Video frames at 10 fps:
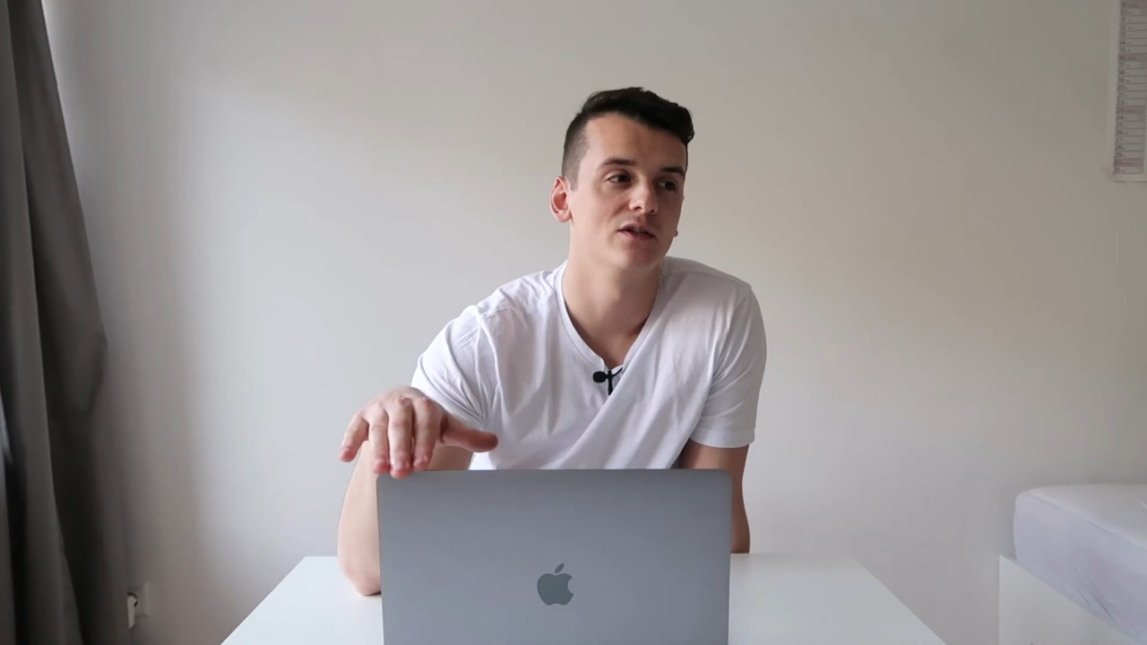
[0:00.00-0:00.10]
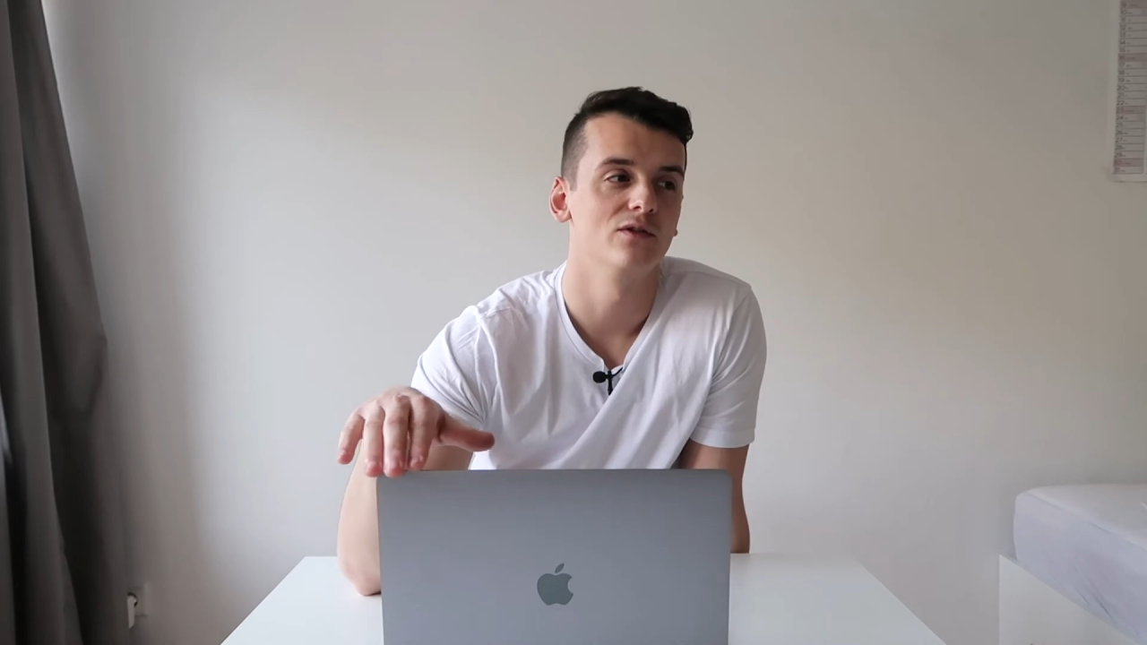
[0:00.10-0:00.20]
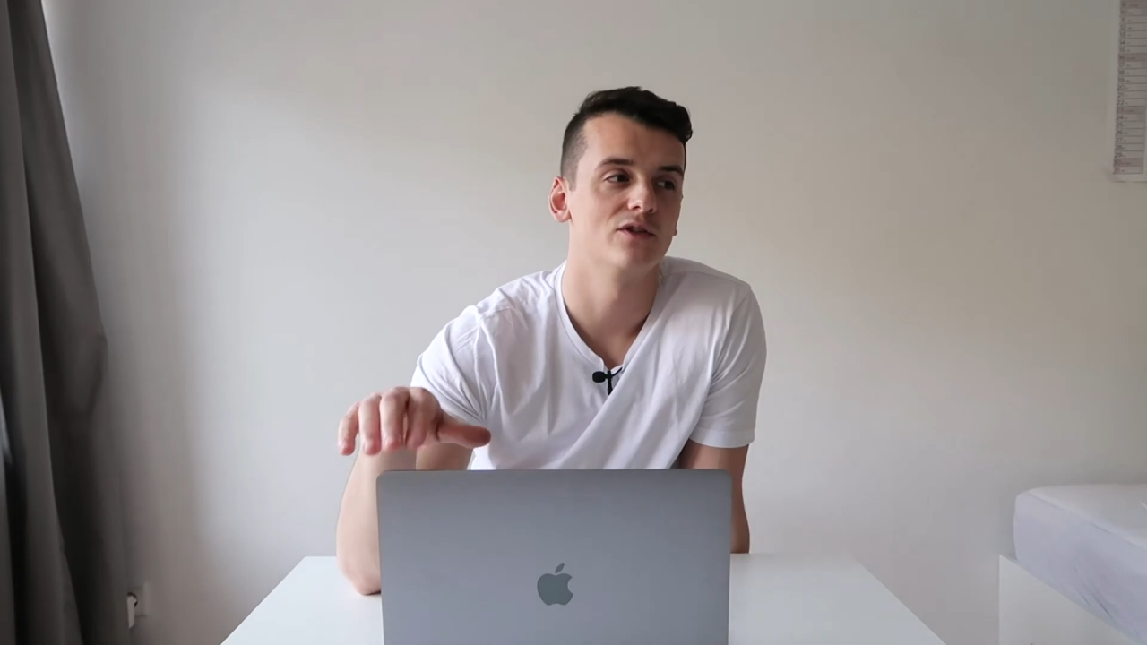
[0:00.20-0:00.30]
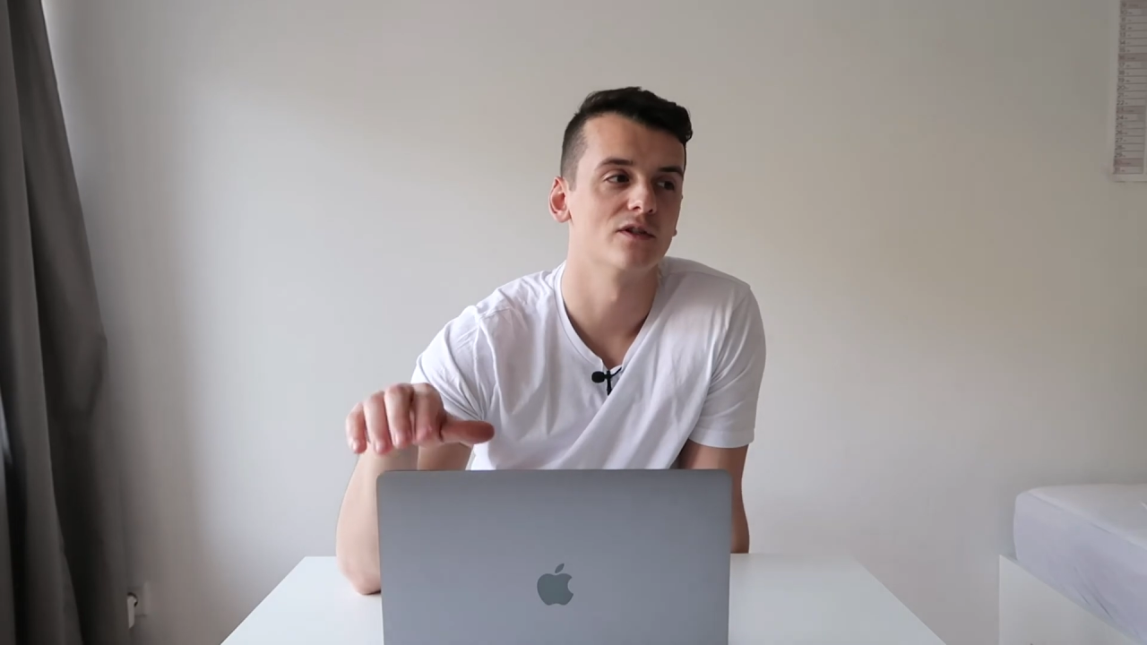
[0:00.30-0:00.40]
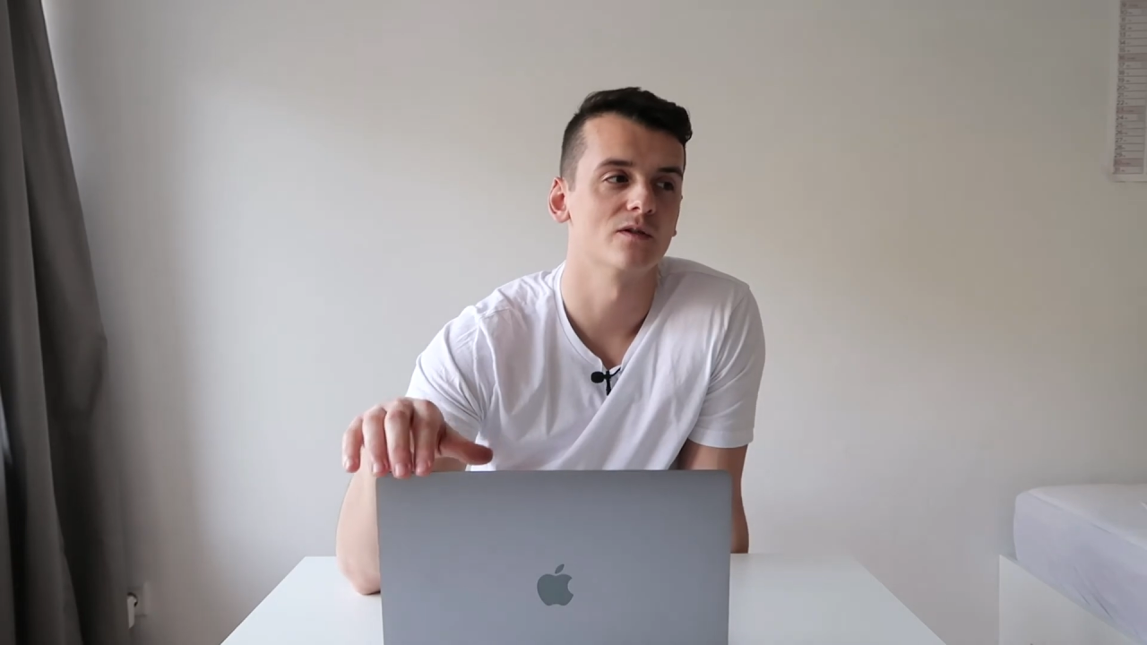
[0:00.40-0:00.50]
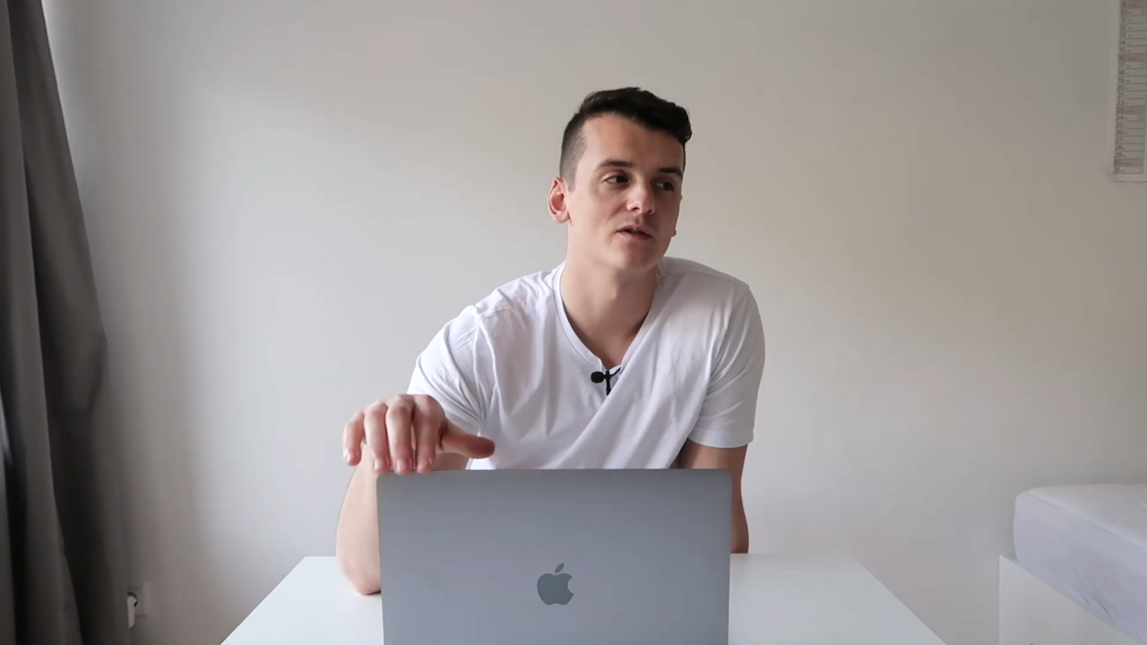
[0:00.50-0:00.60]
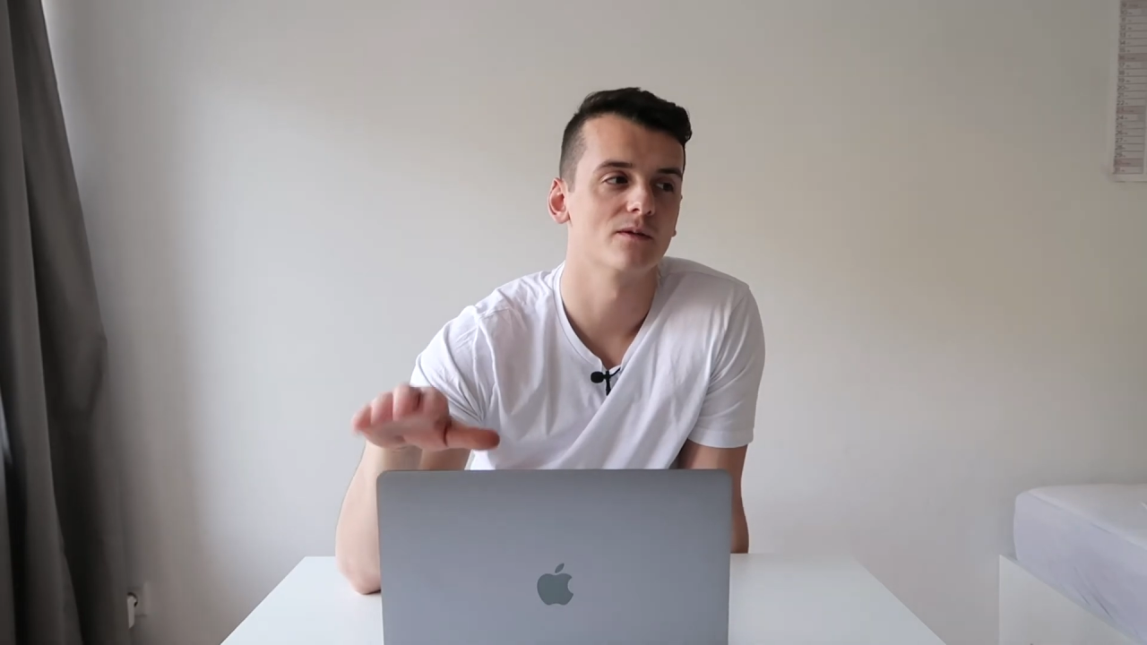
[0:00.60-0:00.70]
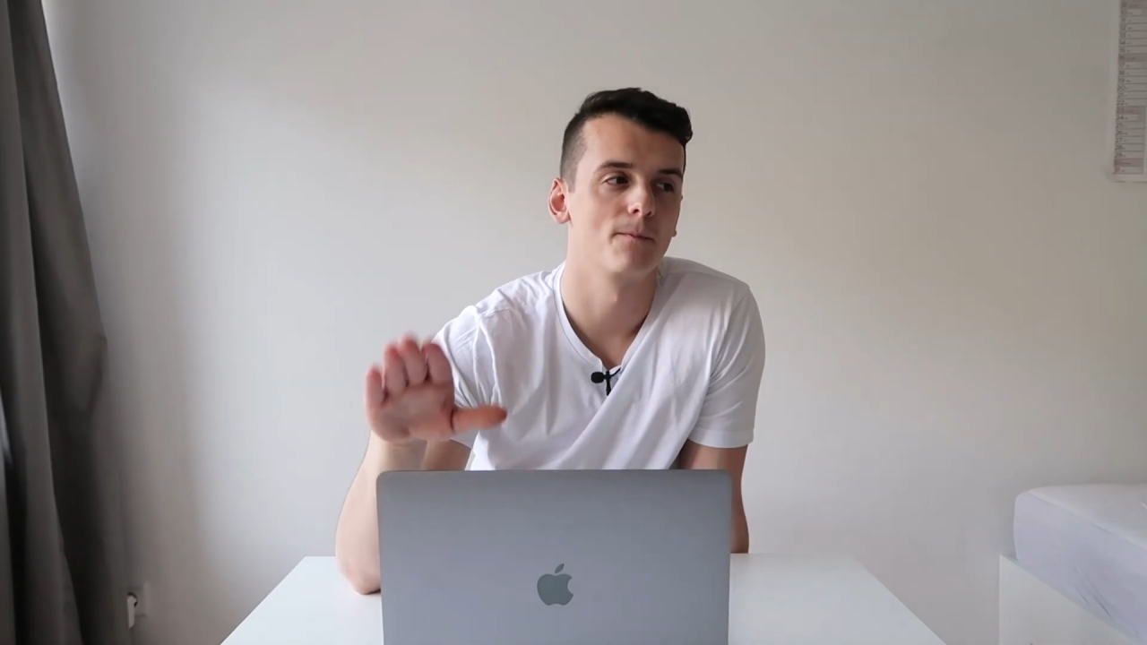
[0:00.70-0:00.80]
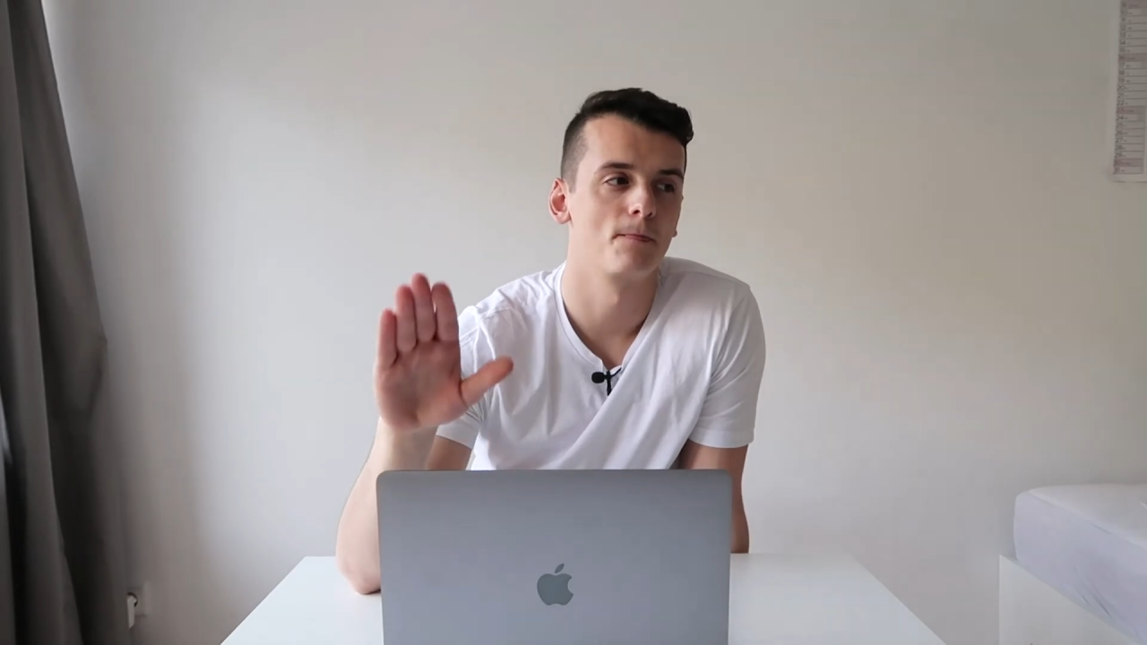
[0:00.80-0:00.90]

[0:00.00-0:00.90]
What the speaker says: you're just